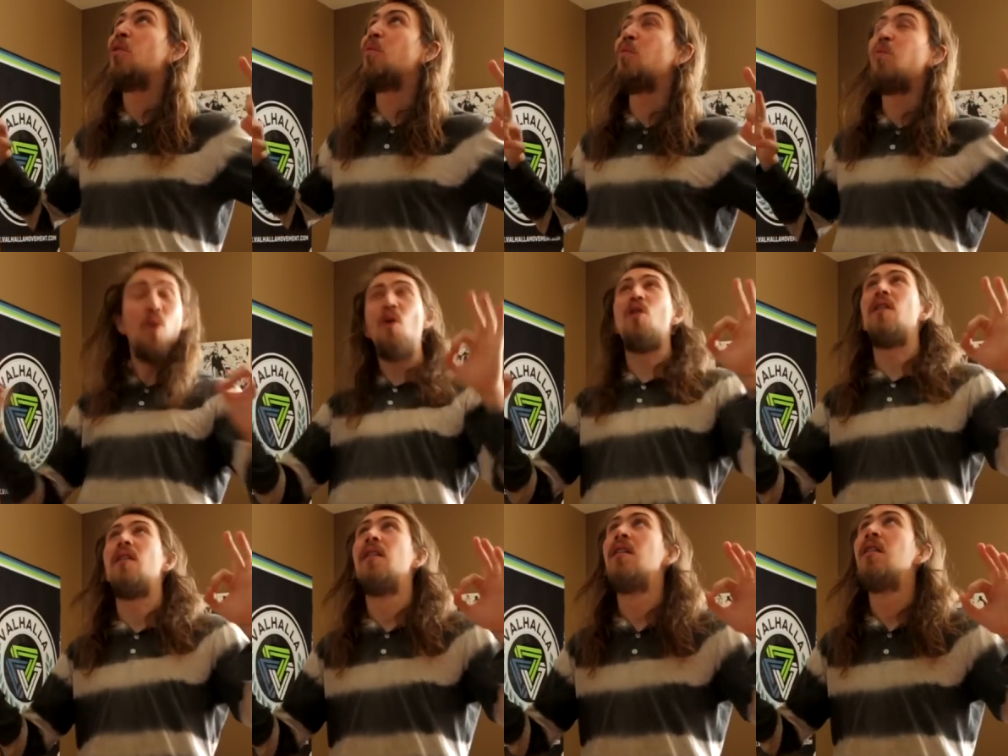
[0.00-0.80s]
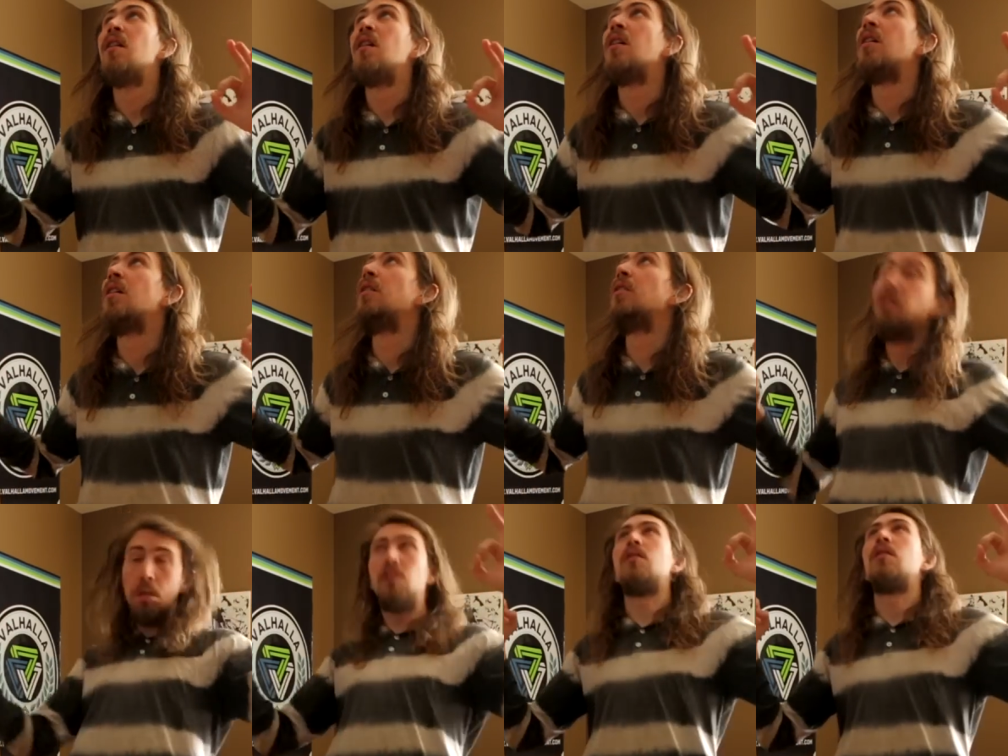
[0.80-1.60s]
"Whoa!
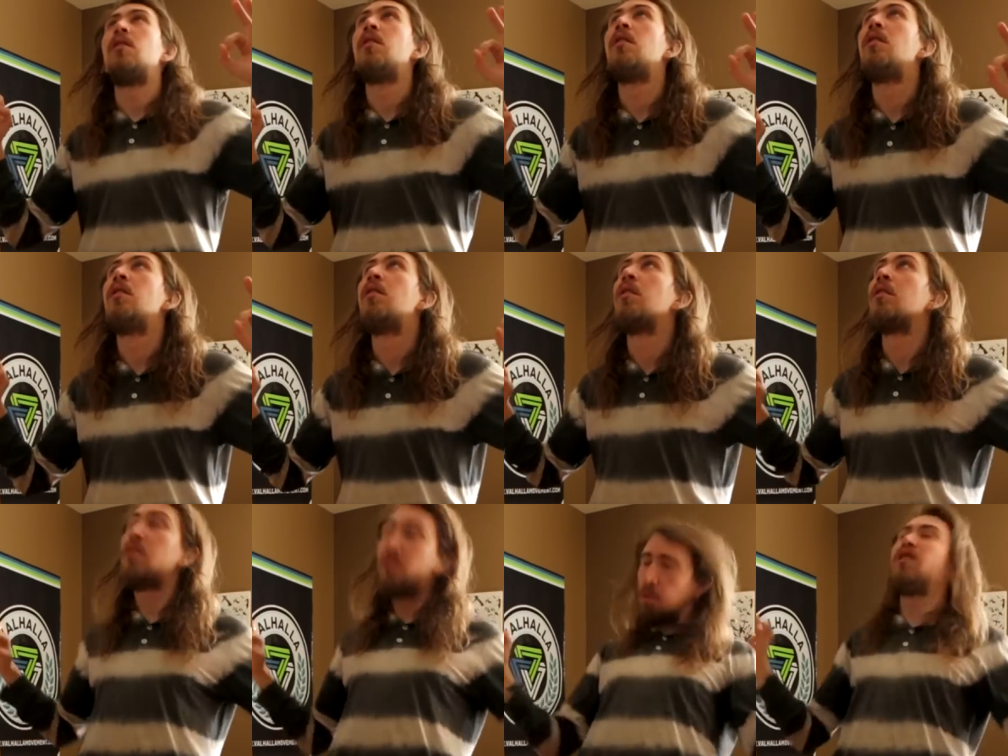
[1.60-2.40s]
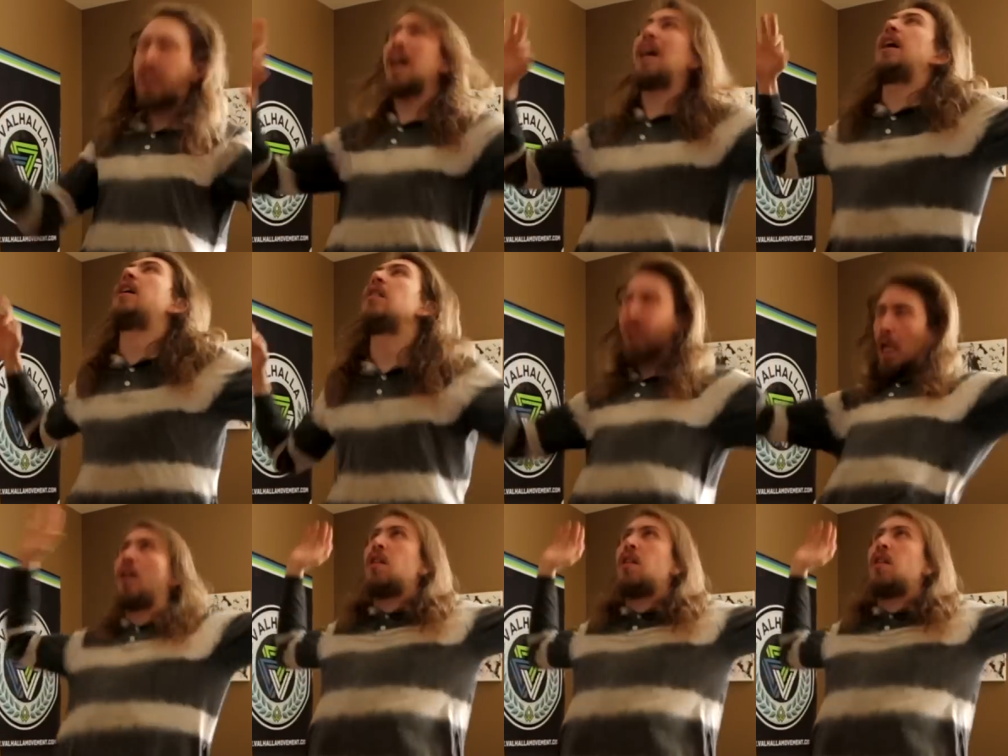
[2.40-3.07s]
Huh! Good God!"